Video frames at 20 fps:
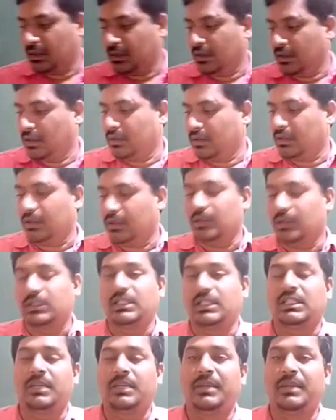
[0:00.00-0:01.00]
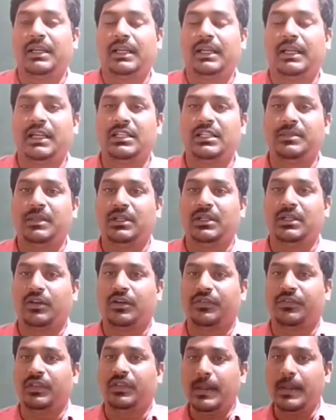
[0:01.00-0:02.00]
systematic arrangement of
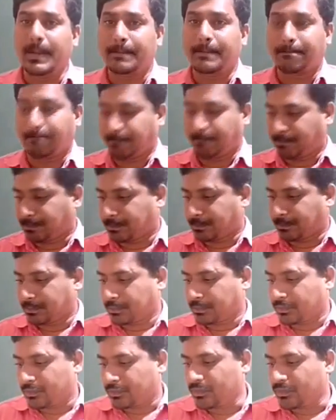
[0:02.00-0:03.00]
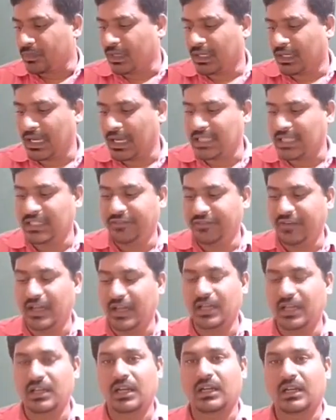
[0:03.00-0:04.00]
the classified
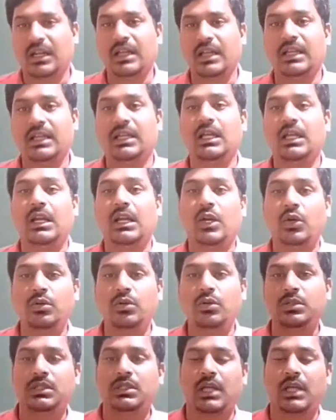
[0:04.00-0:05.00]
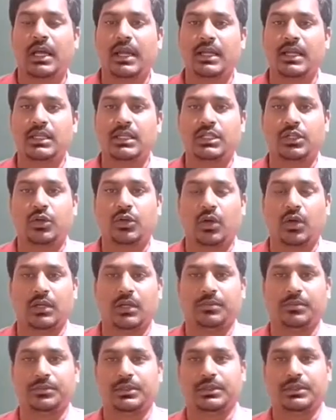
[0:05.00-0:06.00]
data in a rows and
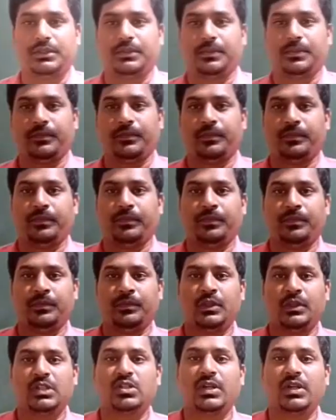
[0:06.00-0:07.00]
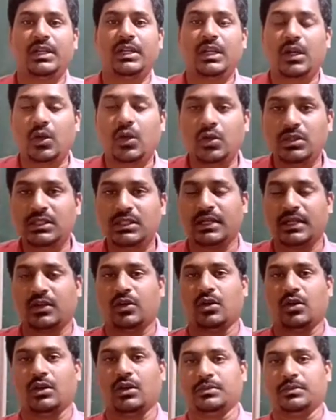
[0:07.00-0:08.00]
columns. So in a rows and
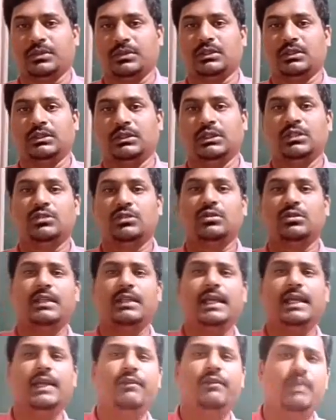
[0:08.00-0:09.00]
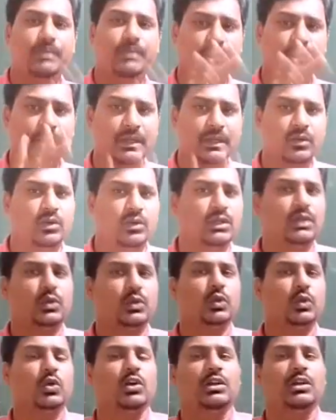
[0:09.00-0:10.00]
columns. So there we prepare only two
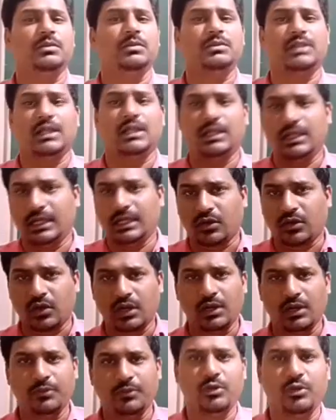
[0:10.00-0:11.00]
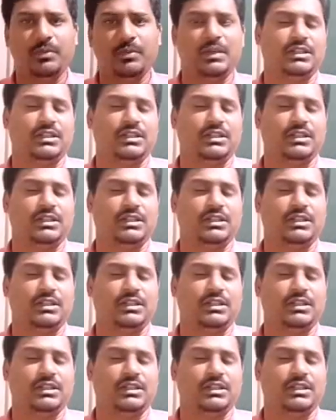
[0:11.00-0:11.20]
columns, and in the column we mention